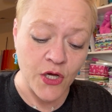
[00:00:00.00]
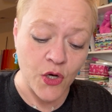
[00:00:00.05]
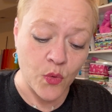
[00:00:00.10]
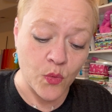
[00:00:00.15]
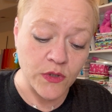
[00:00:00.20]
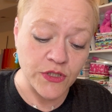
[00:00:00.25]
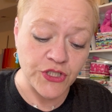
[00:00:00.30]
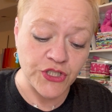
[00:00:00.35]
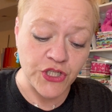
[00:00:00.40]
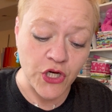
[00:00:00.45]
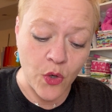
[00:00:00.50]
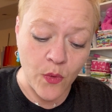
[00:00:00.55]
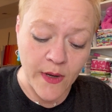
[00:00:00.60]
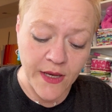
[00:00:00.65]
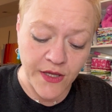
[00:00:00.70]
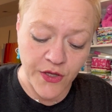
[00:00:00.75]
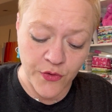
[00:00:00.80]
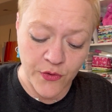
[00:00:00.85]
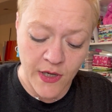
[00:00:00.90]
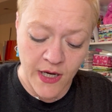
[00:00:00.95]
was showing
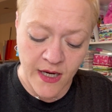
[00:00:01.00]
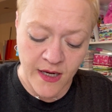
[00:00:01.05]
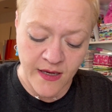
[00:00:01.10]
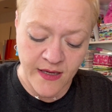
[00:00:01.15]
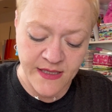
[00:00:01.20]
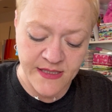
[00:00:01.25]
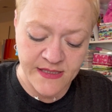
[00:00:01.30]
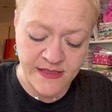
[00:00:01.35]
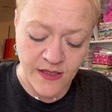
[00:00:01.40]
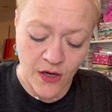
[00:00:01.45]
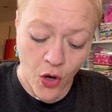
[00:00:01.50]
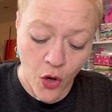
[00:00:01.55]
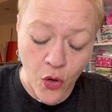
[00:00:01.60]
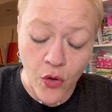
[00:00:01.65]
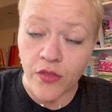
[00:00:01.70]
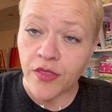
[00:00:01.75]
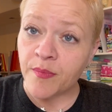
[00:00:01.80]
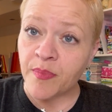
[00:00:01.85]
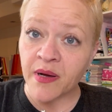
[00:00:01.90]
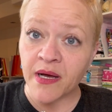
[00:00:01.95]
you guys all
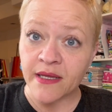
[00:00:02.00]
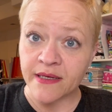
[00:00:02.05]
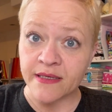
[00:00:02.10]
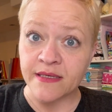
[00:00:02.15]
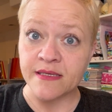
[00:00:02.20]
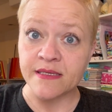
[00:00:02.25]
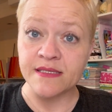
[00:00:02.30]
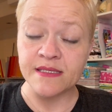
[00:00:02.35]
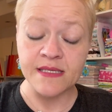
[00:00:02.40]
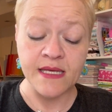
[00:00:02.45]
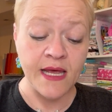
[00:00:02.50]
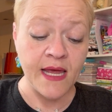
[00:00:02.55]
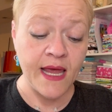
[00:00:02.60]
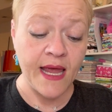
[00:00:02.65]
the buttons